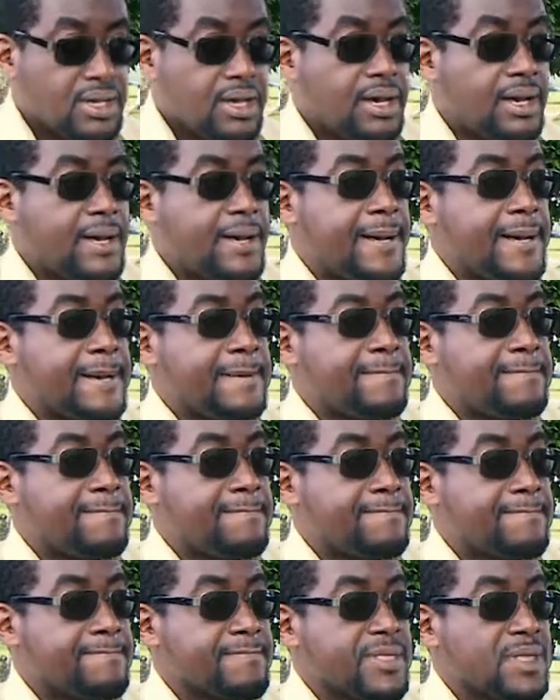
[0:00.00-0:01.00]

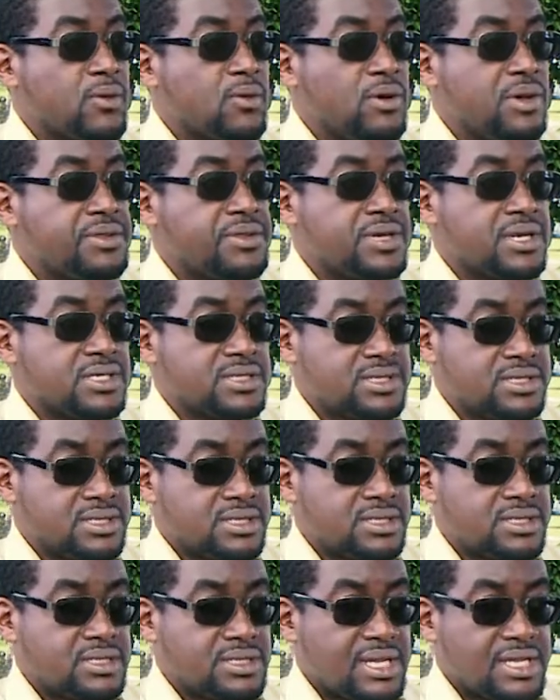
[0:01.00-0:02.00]
One of the
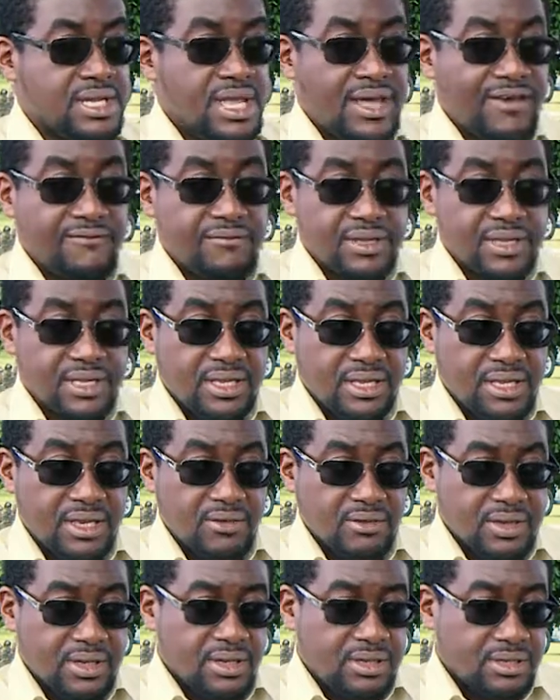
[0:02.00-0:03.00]
concerns that I've been
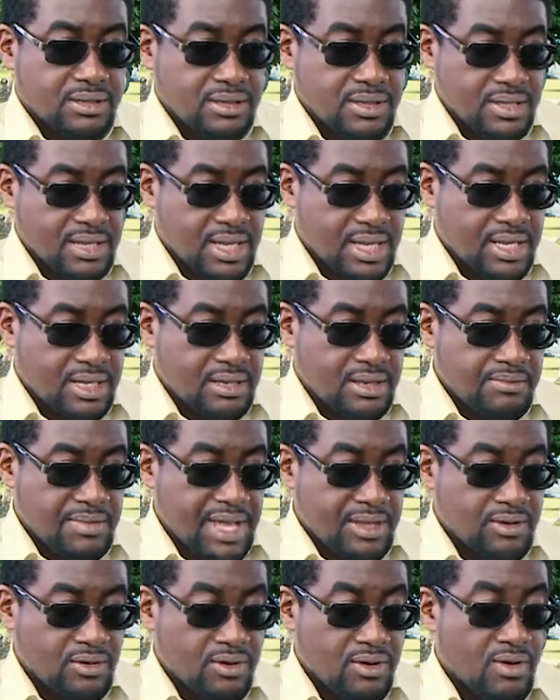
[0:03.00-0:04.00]
hearing, and
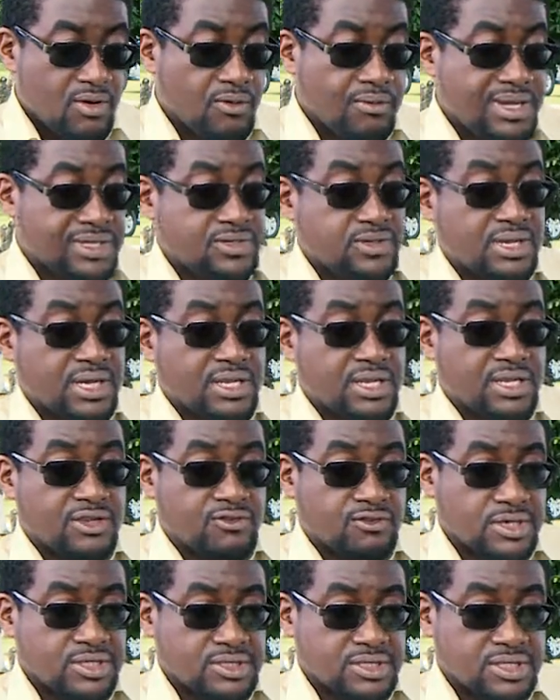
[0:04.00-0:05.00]
I don't know how best you can
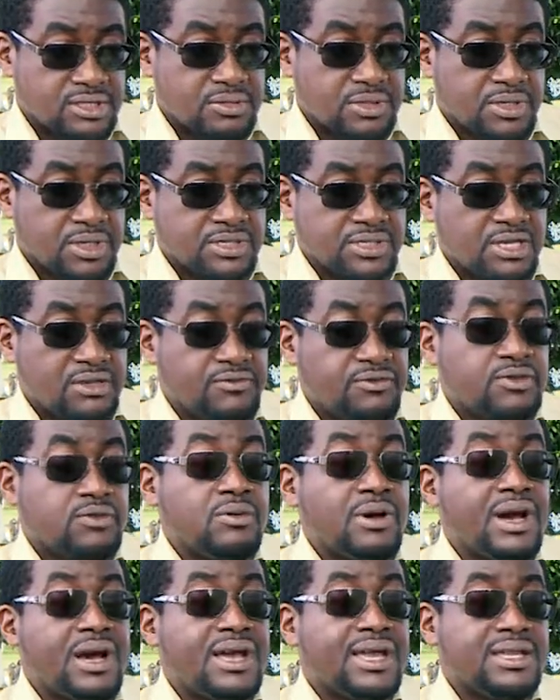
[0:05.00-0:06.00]
address this, because if you
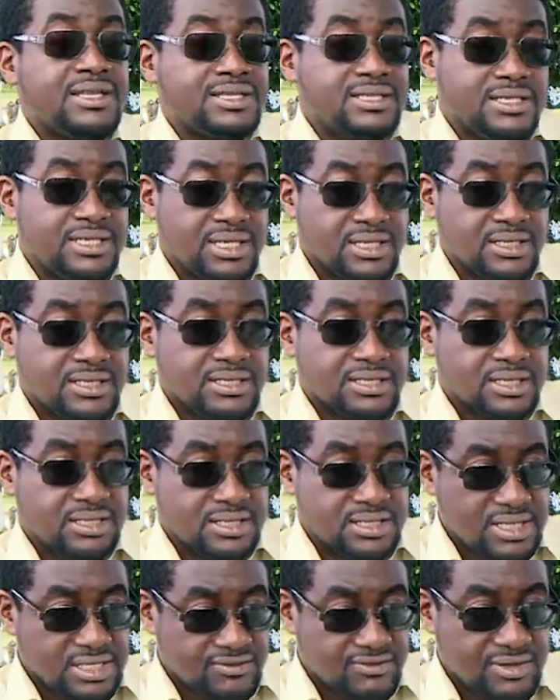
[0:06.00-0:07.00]
are indeed
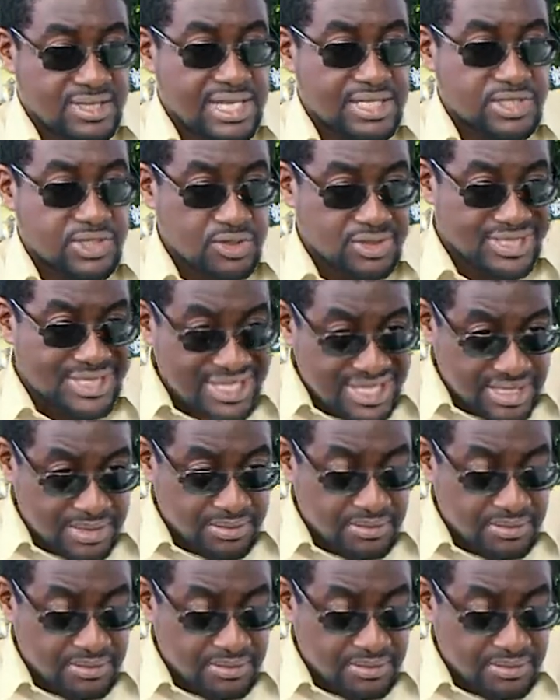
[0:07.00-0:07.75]
successful, that's your team.